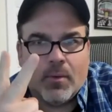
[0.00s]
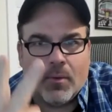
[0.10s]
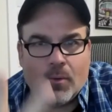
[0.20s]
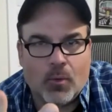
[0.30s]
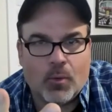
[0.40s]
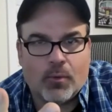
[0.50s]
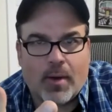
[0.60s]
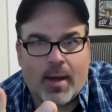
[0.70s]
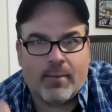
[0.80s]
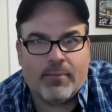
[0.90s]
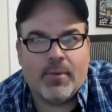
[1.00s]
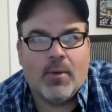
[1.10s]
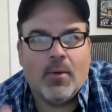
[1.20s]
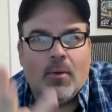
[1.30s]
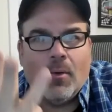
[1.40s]
Google Drive,
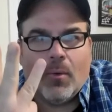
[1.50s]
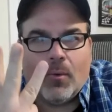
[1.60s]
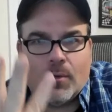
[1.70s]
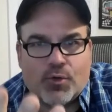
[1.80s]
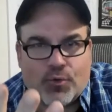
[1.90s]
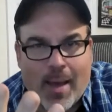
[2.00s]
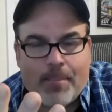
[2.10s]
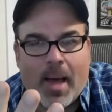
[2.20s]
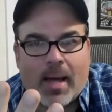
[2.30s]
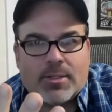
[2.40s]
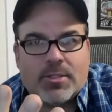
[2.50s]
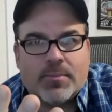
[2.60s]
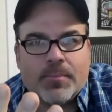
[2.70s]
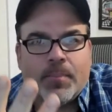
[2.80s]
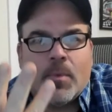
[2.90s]
or Dropbox,
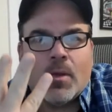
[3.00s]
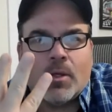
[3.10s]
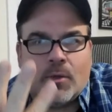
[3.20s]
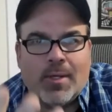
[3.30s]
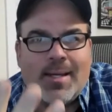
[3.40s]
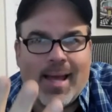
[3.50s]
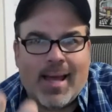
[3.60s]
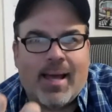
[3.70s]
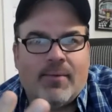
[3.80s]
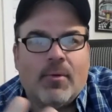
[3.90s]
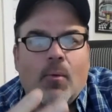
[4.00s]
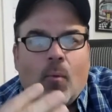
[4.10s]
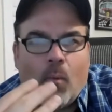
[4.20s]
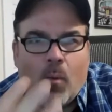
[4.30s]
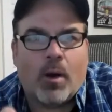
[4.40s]
you need to have
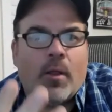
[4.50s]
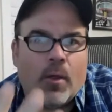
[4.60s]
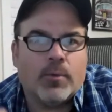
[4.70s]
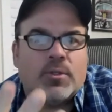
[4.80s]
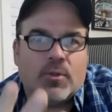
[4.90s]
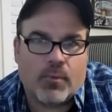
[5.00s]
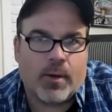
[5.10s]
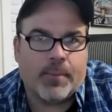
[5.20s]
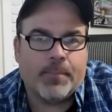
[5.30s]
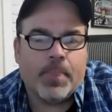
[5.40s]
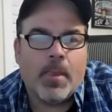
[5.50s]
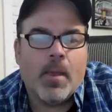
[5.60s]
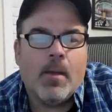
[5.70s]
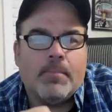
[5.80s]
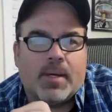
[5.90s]
one of those 3.
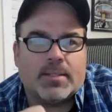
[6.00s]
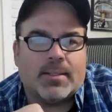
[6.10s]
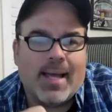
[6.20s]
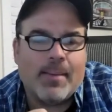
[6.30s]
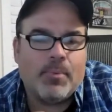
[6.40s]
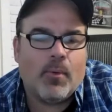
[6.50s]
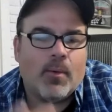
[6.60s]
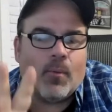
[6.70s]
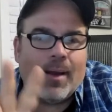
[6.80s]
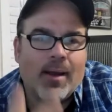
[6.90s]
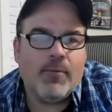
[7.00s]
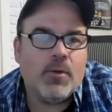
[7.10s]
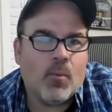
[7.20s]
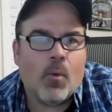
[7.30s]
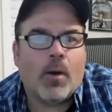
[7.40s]
Because at that point, whatever you're
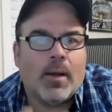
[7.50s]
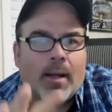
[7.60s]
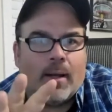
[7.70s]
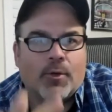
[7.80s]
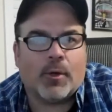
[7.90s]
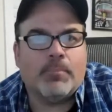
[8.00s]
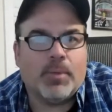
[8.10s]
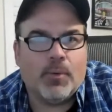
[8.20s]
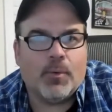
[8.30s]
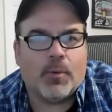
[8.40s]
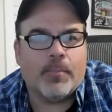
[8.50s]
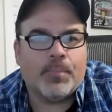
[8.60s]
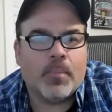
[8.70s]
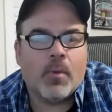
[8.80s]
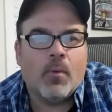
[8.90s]
working on your computer,
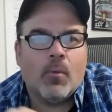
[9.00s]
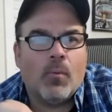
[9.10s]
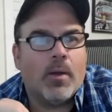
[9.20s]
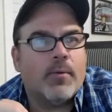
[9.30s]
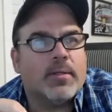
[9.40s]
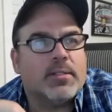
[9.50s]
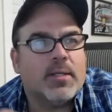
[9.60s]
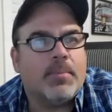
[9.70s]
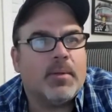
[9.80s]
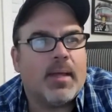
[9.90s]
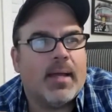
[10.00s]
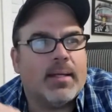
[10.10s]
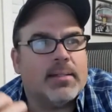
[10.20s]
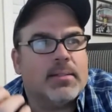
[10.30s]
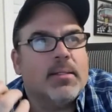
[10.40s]
whether it's something that
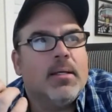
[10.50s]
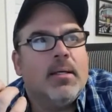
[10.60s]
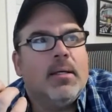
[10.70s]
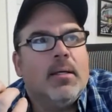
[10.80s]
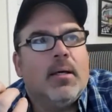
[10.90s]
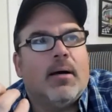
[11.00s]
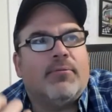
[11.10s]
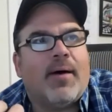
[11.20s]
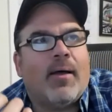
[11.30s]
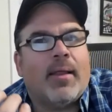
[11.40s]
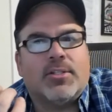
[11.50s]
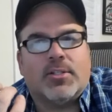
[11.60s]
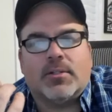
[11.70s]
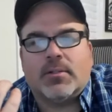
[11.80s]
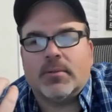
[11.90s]
is a file that's
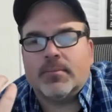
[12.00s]
just